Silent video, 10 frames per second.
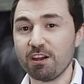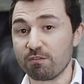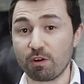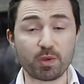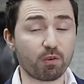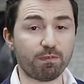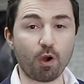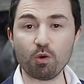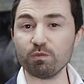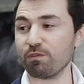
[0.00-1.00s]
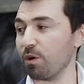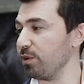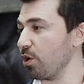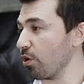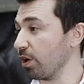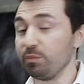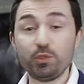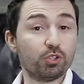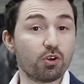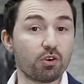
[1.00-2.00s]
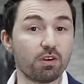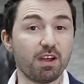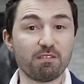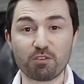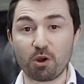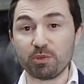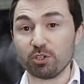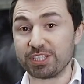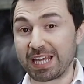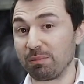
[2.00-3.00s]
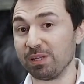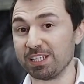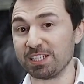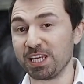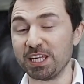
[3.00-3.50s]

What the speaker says: from your phone, from your computer, from your tablet,